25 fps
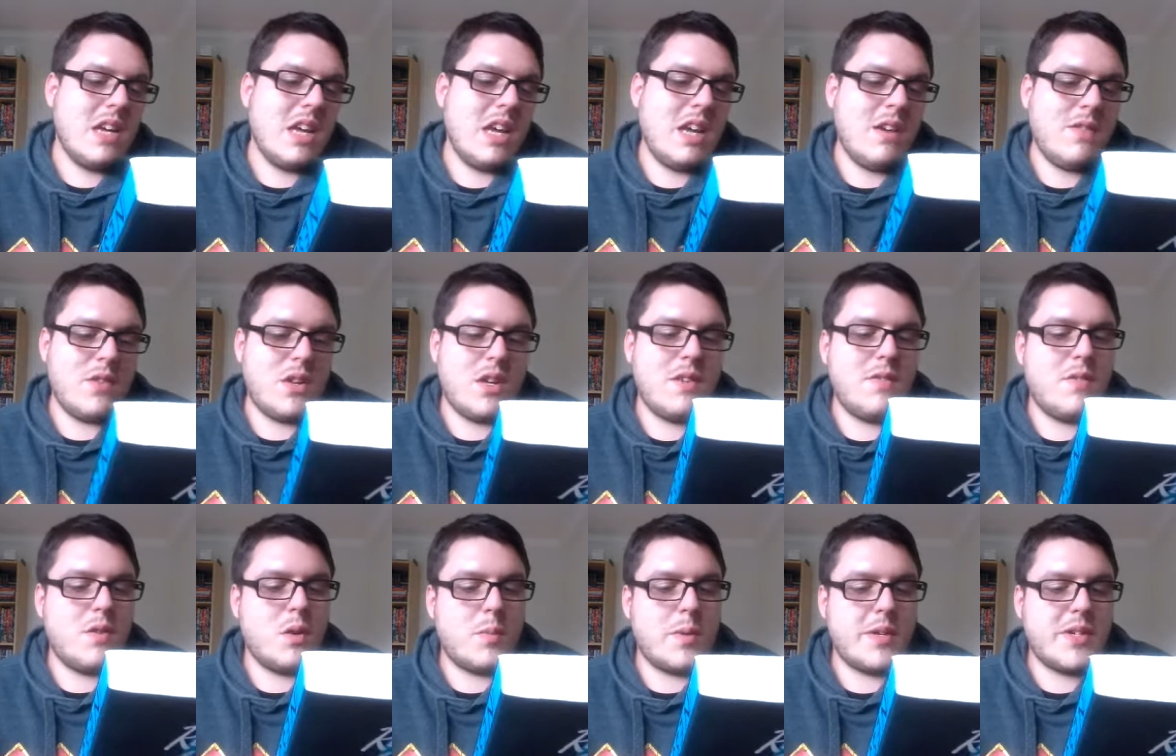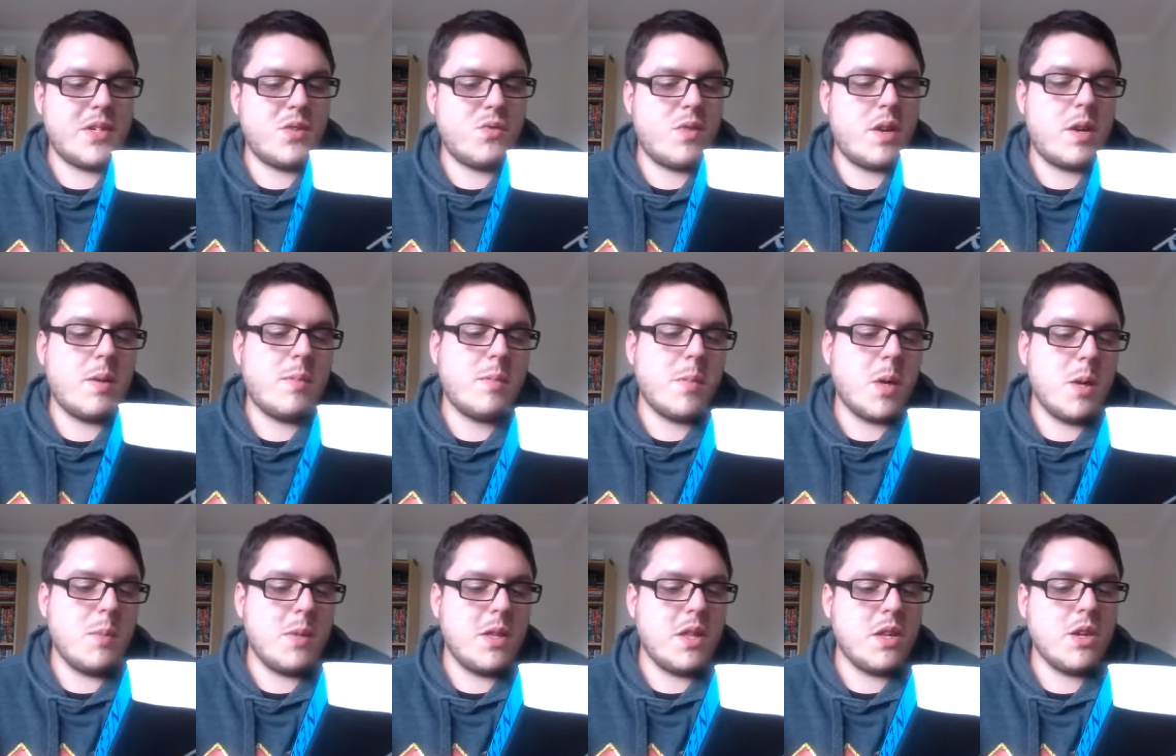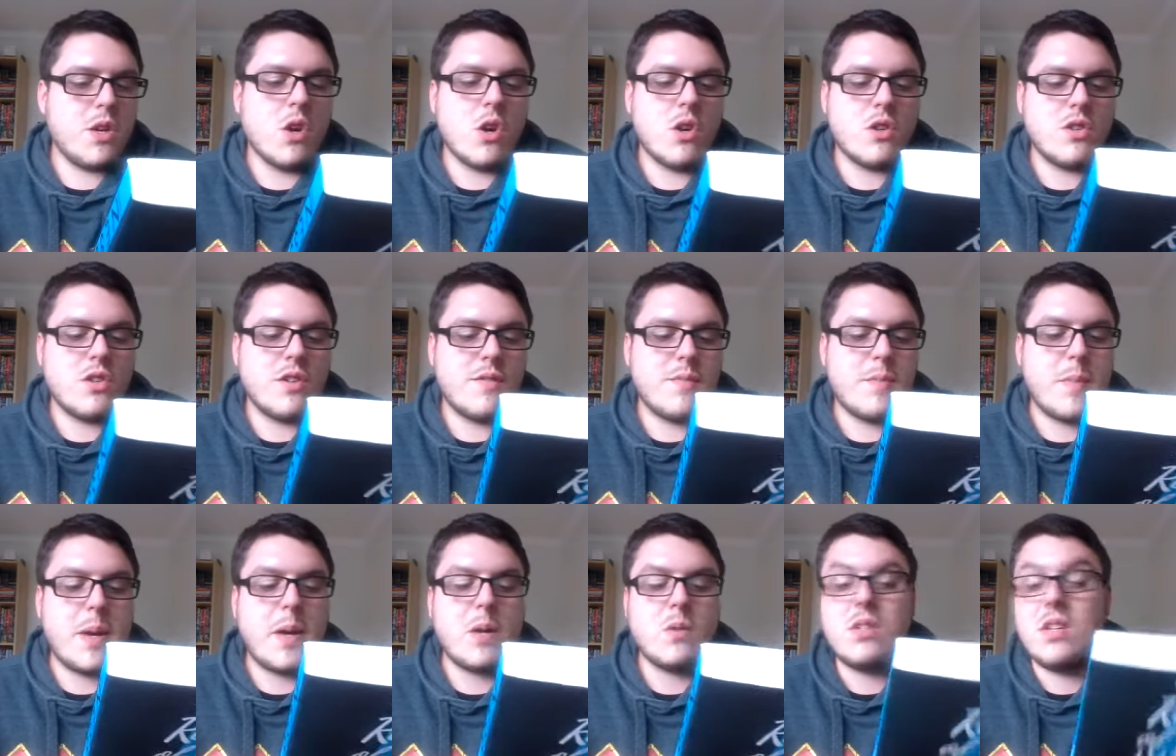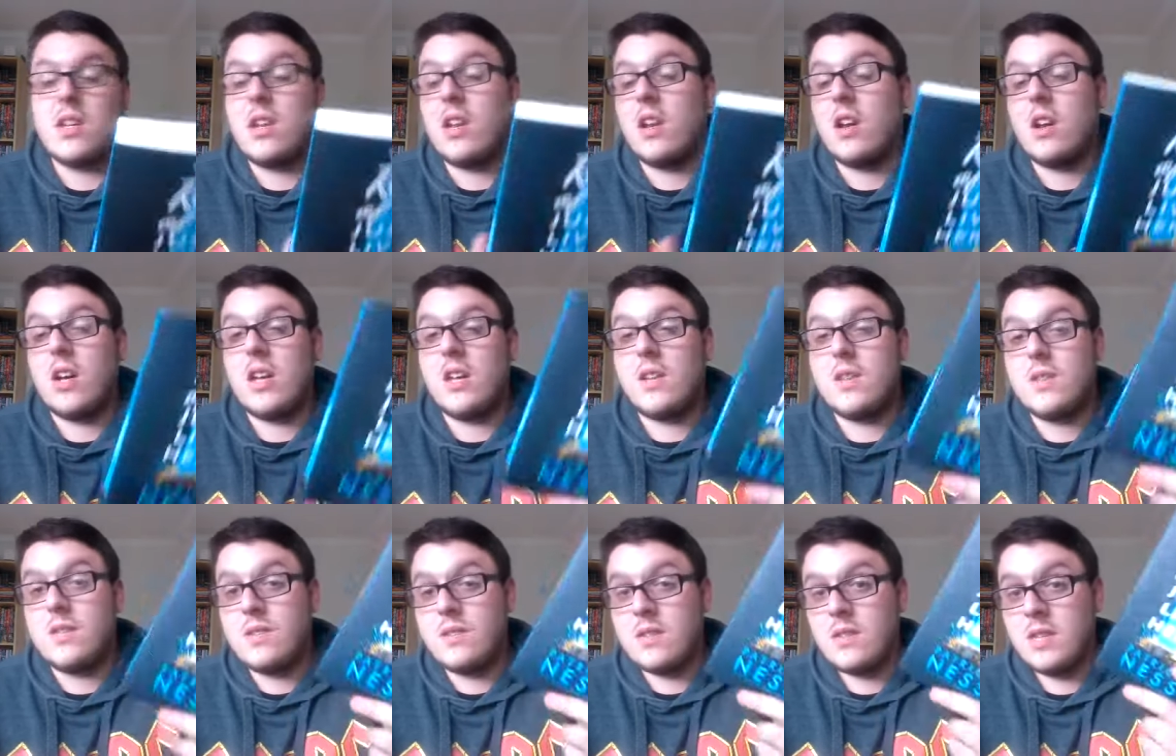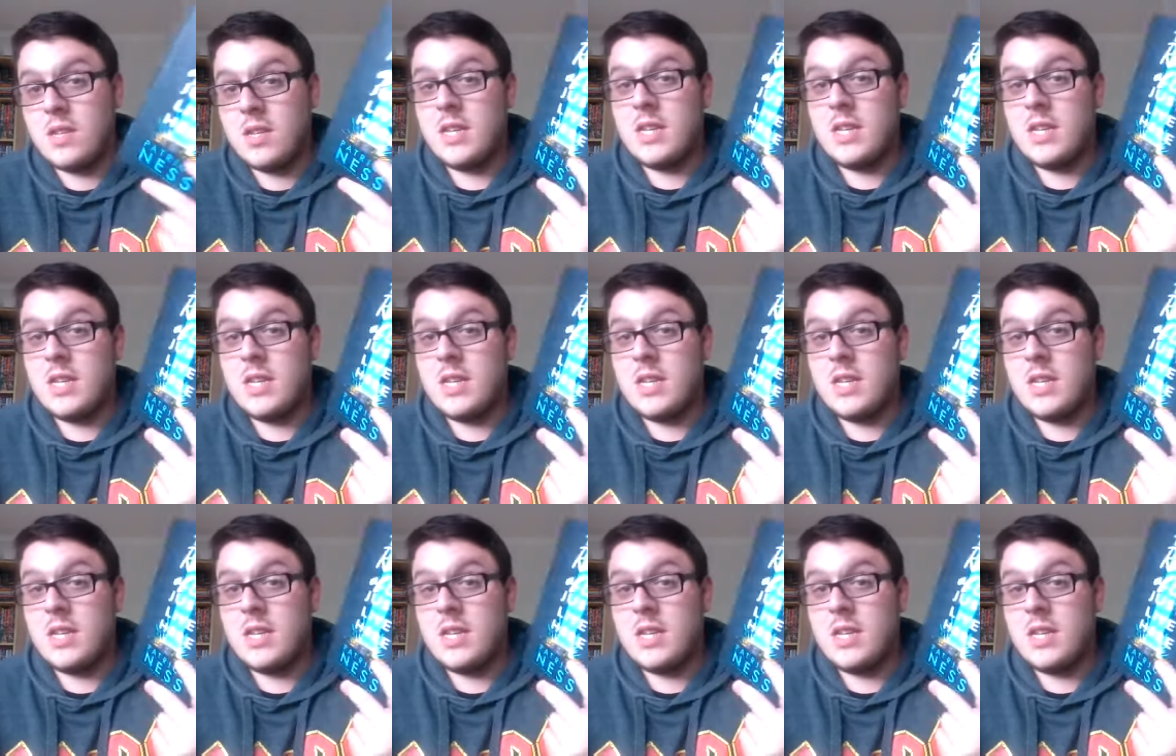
even if your best friend might be the god of mountain lions.